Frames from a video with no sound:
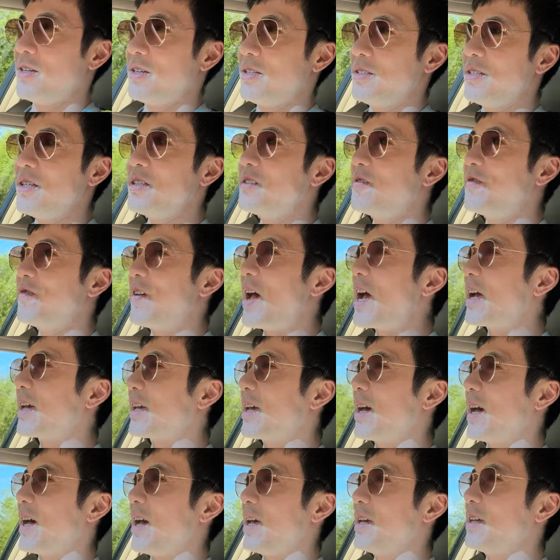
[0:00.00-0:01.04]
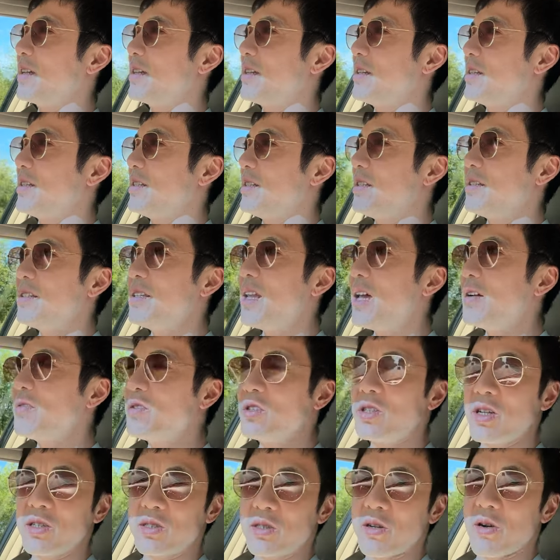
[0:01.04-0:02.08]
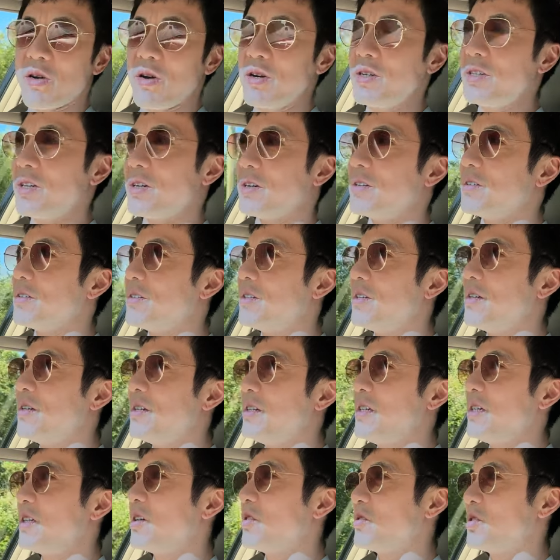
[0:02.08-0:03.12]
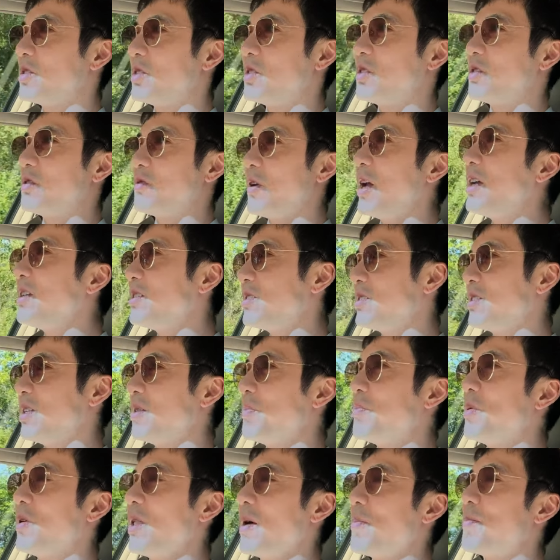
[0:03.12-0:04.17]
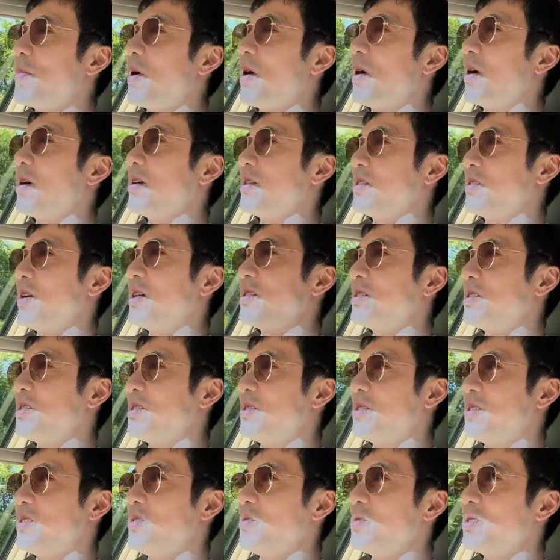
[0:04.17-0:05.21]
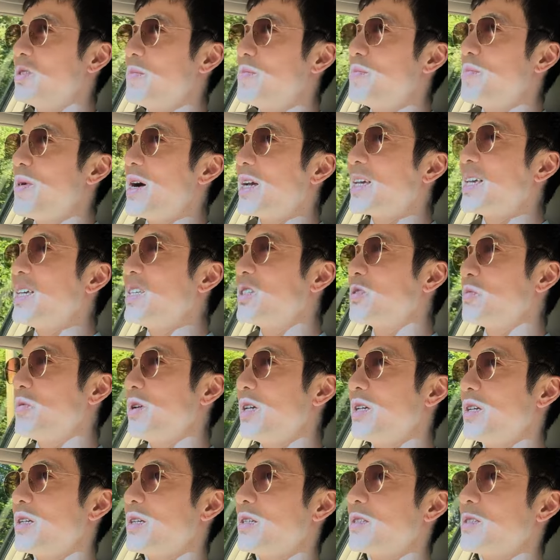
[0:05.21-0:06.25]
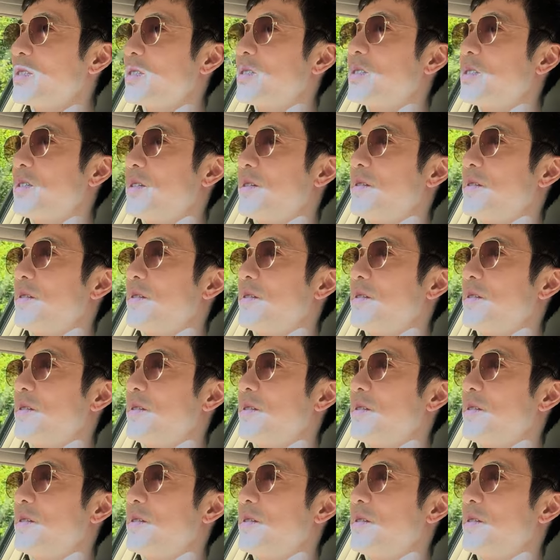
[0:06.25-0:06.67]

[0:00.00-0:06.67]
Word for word: This fat guy never does cardio. He goes straight to the pull-up bar. He tries to do some monkey swings.